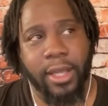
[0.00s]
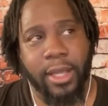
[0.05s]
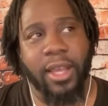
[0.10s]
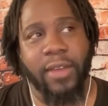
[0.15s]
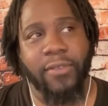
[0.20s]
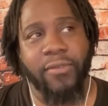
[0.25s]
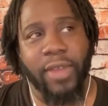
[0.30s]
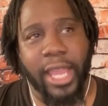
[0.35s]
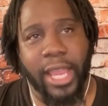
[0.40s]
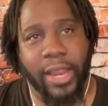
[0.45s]

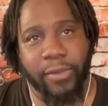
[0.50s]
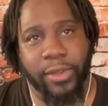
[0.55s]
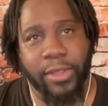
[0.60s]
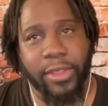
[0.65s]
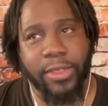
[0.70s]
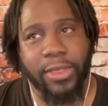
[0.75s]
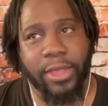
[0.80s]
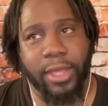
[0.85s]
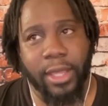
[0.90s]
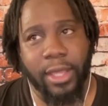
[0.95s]
of
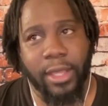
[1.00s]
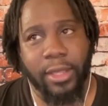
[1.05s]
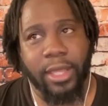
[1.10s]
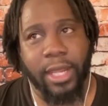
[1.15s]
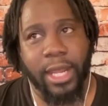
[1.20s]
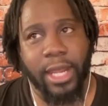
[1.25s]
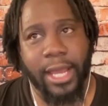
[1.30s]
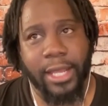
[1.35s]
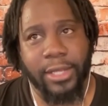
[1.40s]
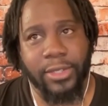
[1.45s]
everything
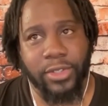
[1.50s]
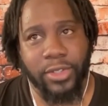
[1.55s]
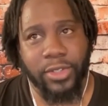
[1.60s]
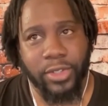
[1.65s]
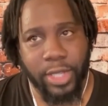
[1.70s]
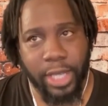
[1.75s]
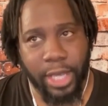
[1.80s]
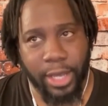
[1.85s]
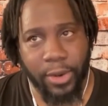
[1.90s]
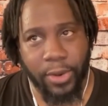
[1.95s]
that I
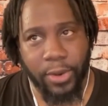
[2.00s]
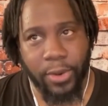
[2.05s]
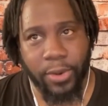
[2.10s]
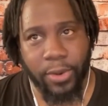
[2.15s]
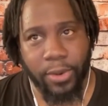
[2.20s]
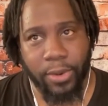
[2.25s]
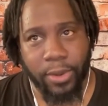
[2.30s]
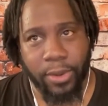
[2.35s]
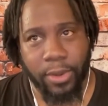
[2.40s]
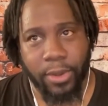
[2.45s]
sell
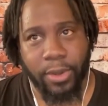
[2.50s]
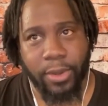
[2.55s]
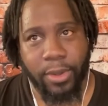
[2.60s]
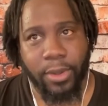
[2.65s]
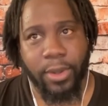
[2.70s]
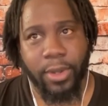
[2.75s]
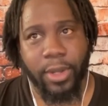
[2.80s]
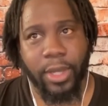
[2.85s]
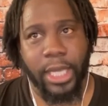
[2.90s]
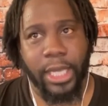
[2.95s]

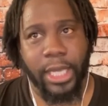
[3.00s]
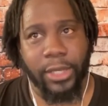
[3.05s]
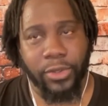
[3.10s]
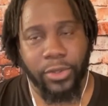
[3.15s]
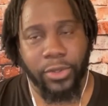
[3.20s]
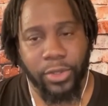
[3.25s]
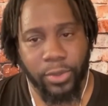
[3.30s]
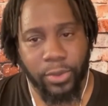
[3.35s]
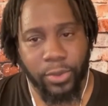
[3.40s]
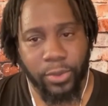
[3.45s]

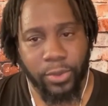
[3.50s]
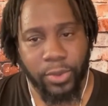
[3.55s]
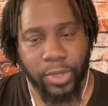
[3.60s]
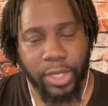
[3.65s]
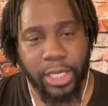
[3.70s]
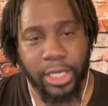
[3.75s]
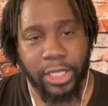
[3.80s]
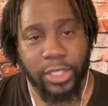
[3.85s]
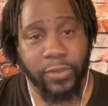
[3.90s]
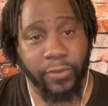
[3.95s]
and do
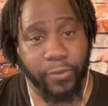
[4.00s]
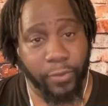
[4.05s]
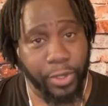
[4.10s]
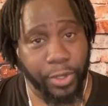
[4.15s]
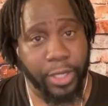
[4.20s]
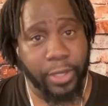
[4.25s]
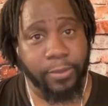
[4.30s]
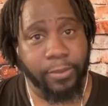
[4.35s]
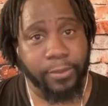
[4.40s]
is free.